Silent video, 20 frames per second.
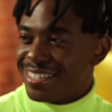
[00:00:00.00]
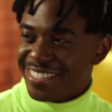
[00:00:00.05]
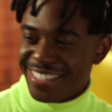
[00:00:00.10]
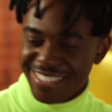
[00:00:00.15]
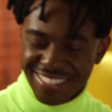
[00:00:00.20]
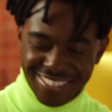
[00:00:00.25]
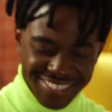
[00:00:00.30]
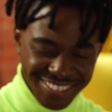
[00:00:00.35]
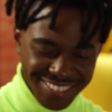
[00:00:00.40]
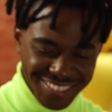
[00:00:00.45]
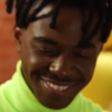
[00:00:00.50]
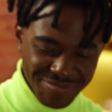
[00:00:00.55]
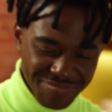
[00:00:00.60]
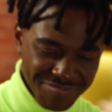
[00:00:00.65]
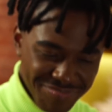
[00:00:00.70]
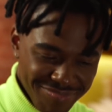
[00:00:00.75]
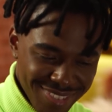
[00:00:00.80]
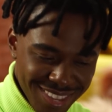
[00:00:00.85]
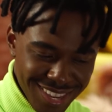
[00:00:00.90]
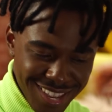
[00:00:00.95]
how many
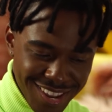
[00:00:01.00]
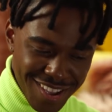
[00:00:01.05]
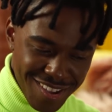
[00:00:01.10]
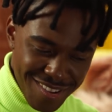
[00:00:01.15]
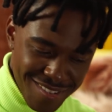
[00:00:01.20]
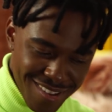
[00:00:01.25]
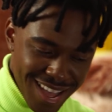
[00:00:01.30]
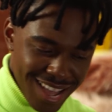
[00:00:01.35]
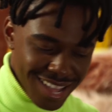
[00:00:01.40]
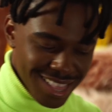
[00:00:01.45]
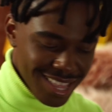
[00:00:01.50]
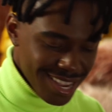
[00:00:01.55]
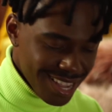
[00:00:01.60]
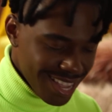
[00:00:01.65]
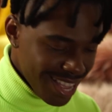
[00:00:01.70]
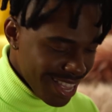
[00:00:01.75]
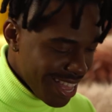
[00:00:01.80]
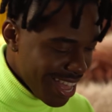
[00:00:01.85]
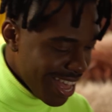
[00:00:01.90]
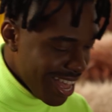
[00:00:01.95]
last touch? You I'm know, not used like,
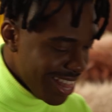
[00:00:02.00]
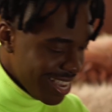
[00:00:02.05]
to it.